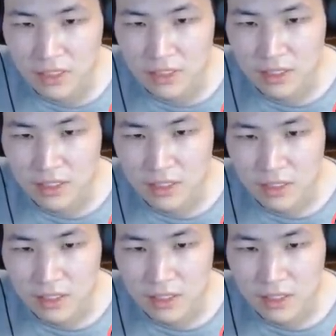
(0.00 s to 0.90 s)

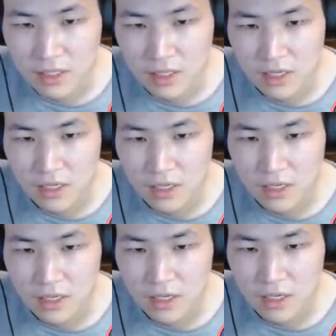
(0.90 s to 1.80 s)

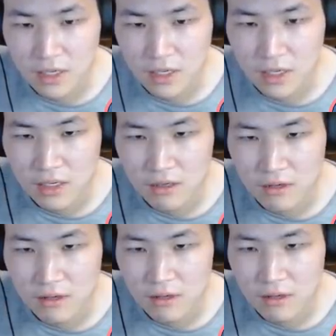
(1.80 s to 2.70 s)

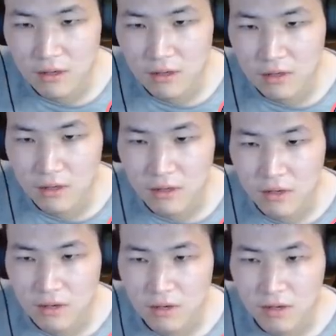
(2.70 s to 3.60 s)

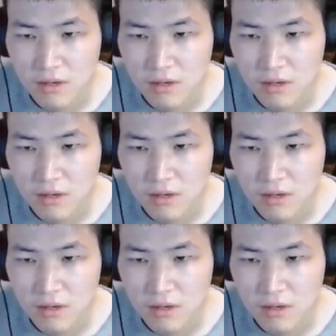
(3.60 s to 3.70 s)
No one is speaking in this clip.